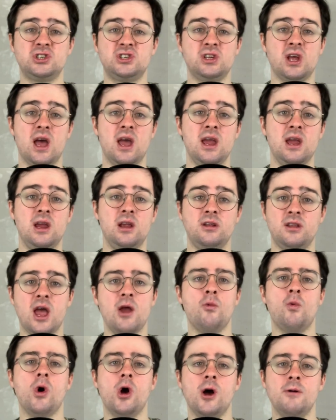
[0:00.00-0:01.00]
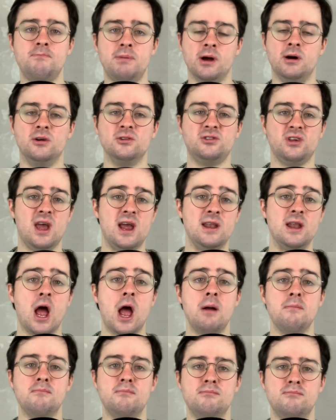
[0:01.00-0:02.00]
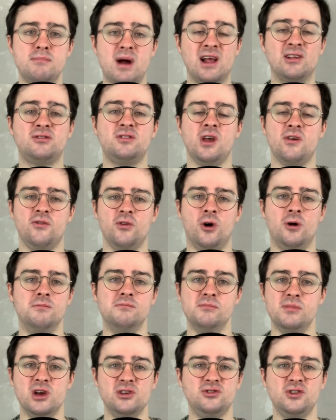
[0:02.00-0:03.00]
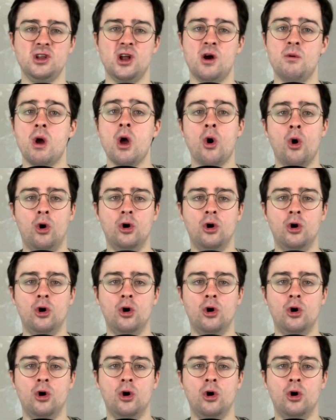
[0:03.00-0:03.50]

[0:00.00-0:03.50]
say, they were built in massive numbers, you know,